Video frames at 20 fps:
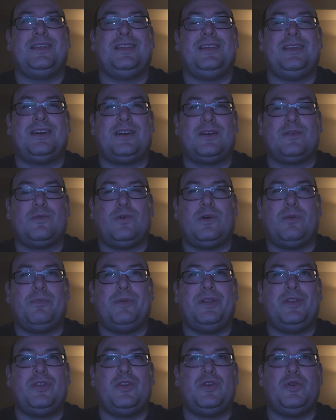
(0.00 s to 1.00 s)
young
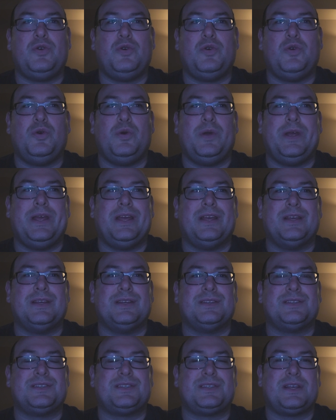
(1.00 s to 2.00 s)
woman who
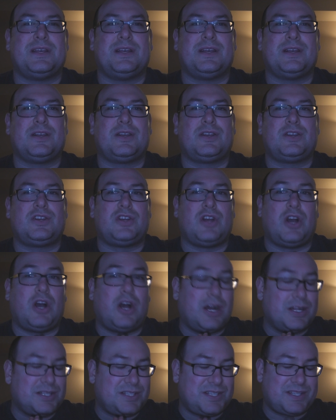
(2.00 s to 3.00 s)
is
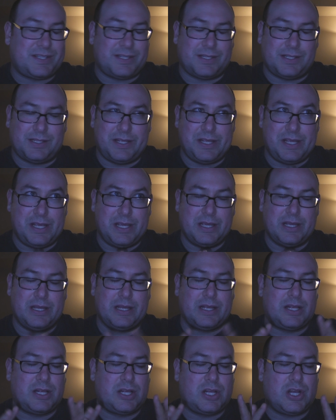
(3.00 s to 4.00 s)
constantly,
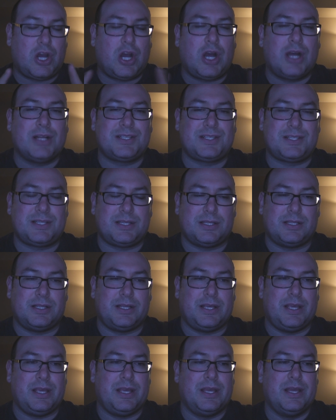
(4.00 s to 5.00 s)

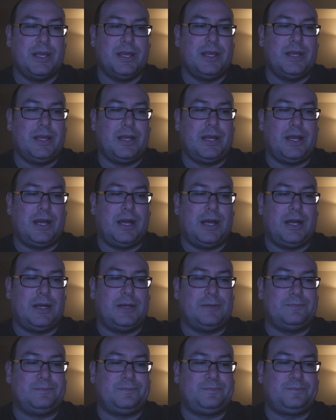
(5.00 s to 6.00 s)
constantly
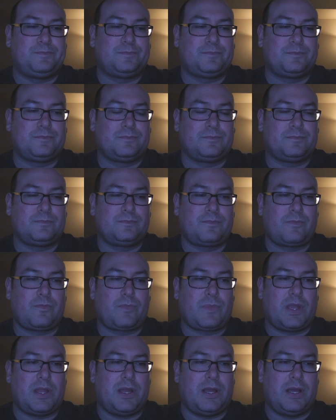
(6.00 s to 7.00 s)
um,
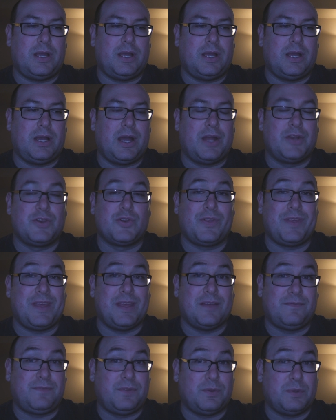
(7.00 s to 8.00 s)
uh, under
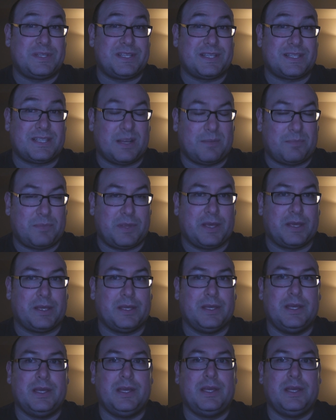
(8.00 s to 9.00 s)
the influence of something.
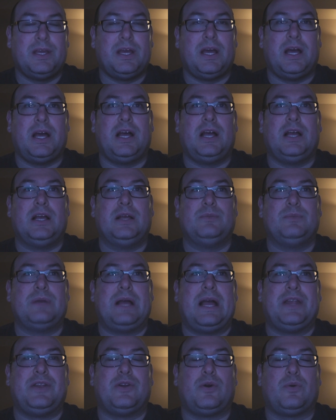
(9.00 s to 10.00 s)
Uh,
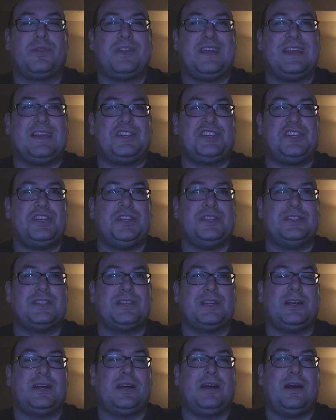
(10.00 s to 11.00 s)
I don't think
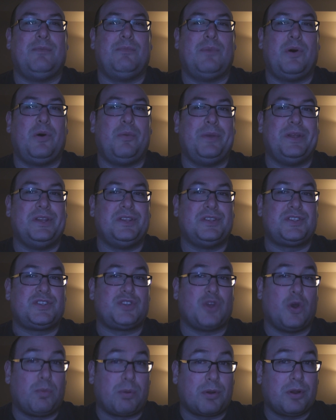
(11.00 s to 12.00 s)
she's a, a moment
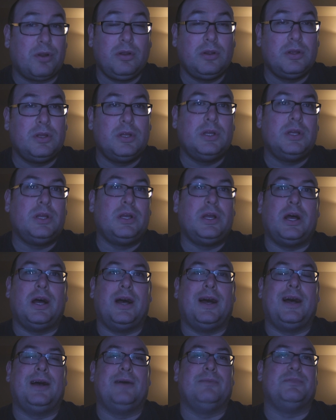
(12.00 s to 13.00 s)
sober.
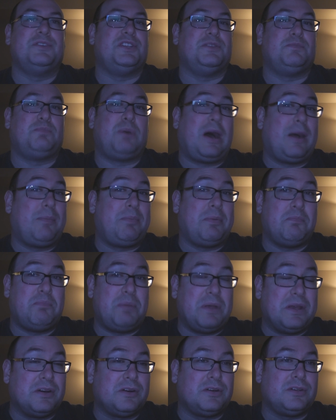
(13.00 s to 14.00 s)
Um, she's popping
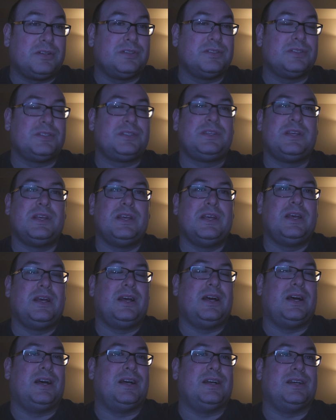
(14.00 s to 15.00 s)
pills.
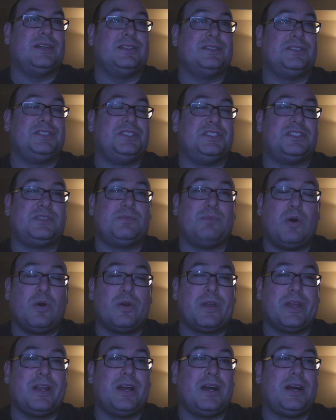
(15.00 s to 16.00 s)
Uh, she's
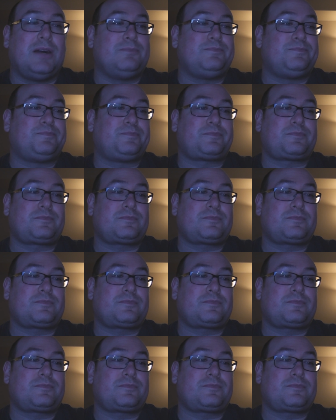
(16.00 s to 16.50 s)
smoking up.